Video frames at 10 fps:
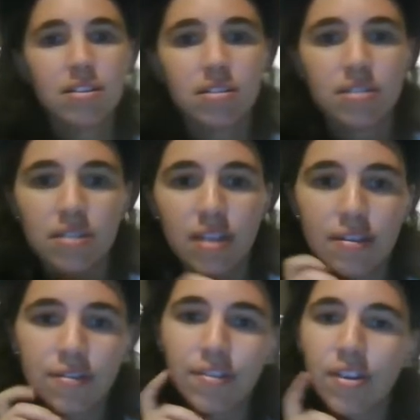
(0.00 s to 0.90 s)
That
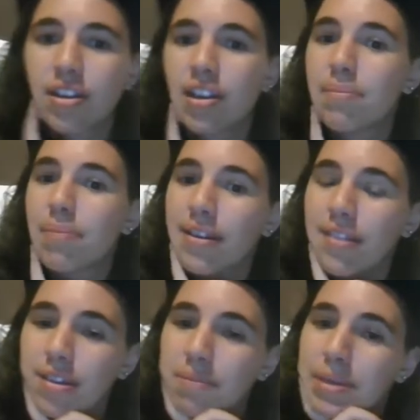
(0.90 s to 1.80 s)
is certainly better
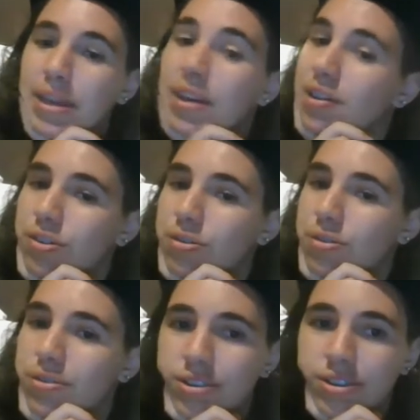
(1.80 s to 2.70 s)
than being
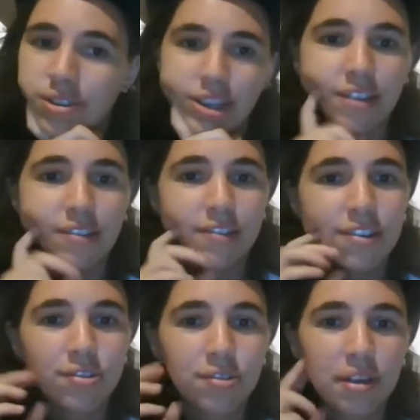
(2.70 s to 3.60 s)
adored, he answered,
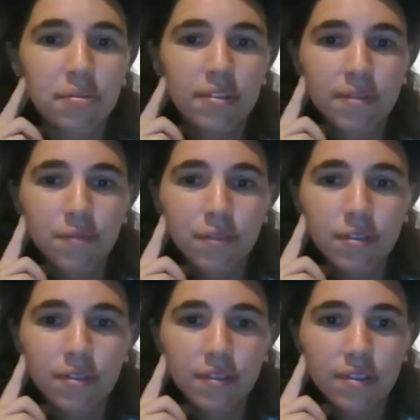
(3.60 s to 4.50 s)
toying with some
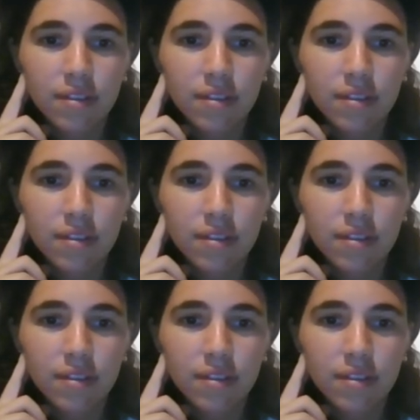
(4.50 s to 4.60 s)
fruits.